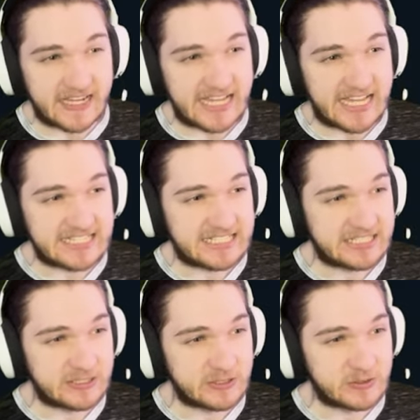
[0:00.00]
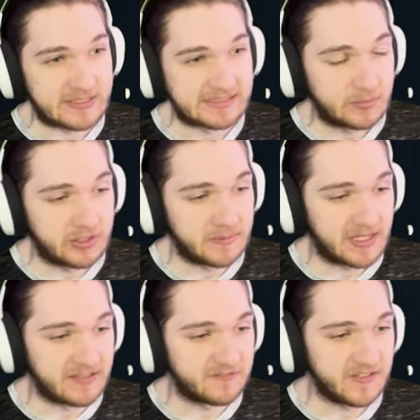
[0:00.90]
I had to put
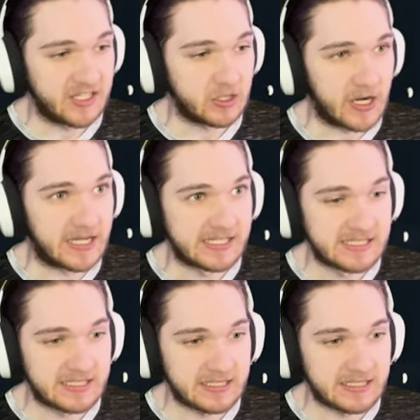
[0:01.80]
my finger on it.